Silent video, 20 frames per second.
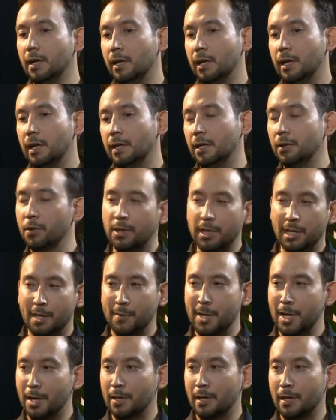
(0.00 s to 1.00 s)
The good thing
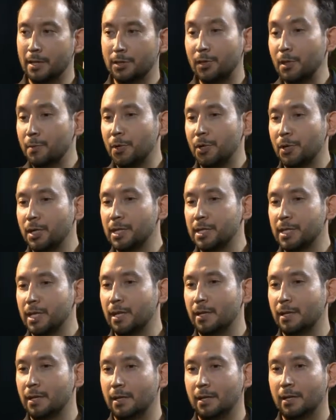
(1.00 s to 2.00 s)
about ScriptRock is
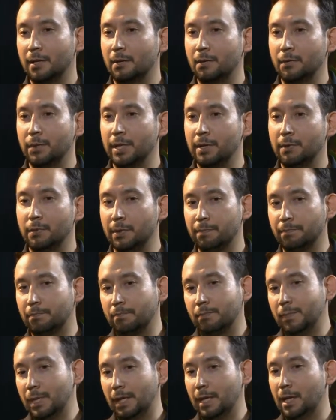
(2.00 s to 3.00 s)
that we're
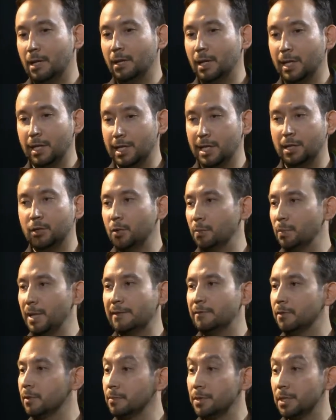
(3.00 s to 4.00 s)
kind of like a general
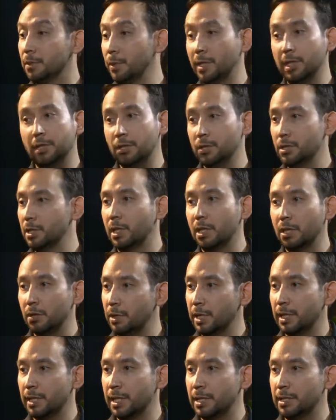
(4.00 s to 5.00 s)
platform, so we can do
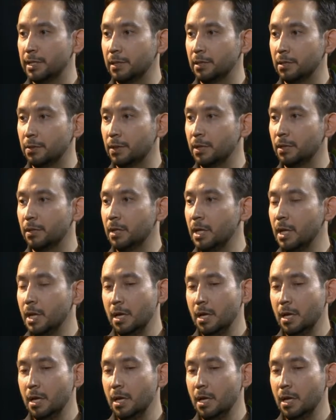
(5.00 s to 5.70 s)
security testing as well.